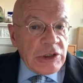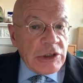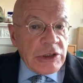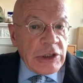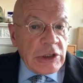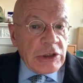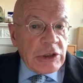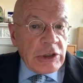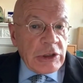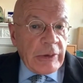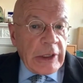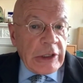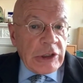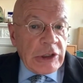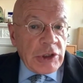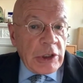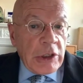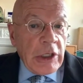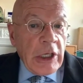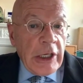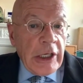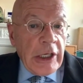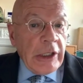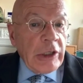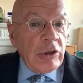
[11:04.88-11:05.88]
This situation
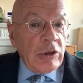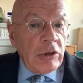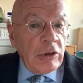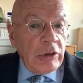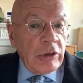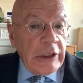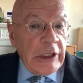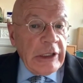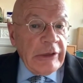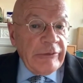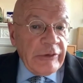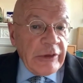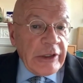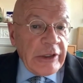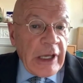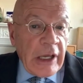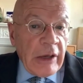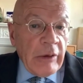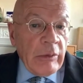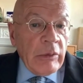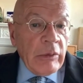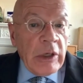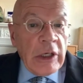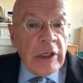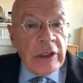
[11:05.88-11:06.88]
it could even
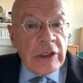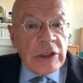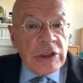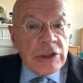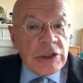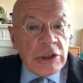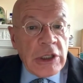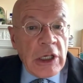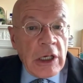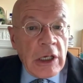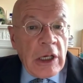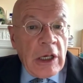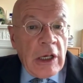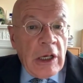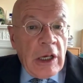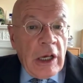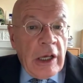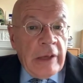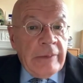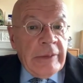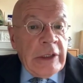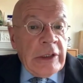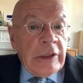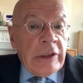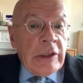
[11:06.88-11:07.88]
get worse.
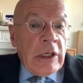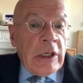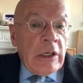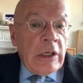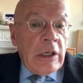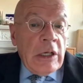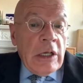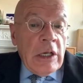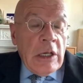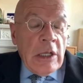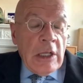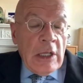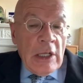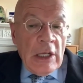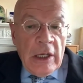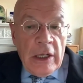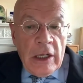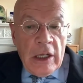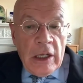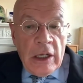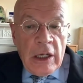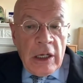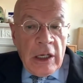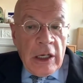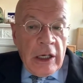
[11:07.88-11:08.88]
I mean, uh,
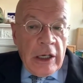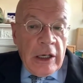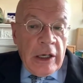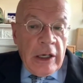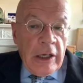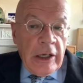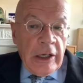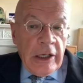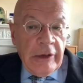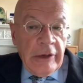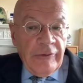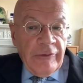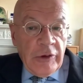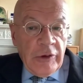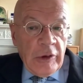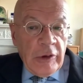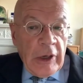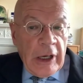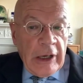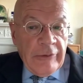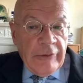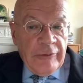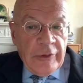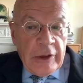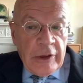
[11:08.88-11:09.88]
uh, if you
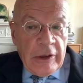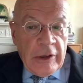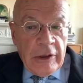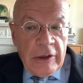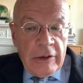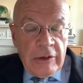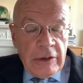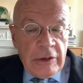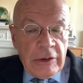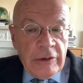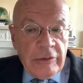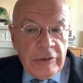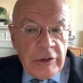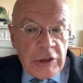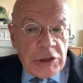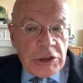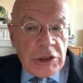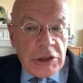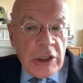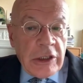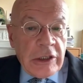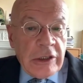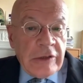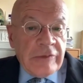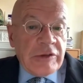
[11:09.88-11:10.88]
have uh, the
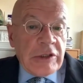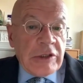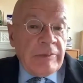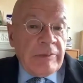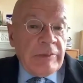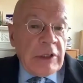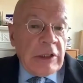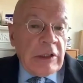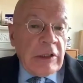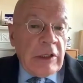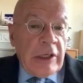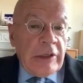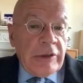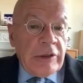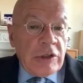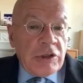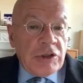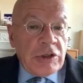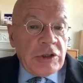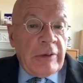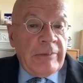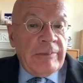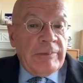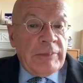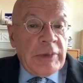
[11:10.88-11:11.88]
return of something like the
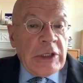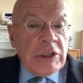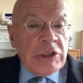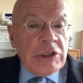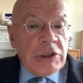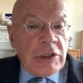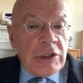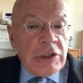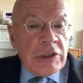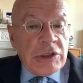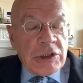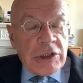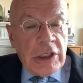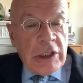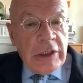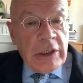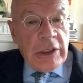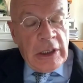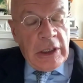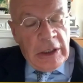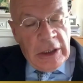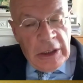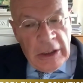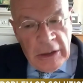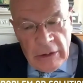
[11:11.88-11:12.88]
Trump presidency,
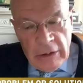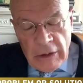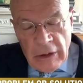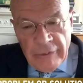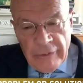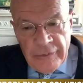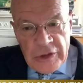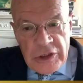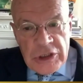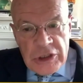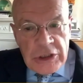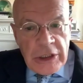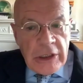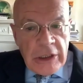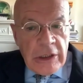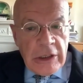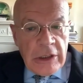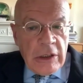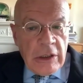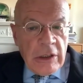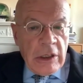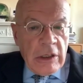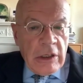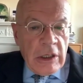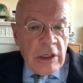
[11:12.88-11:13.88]
then he'll
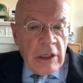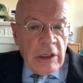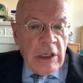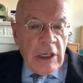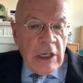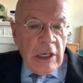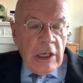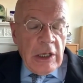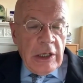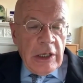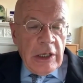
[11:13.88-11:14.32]
obviously uh,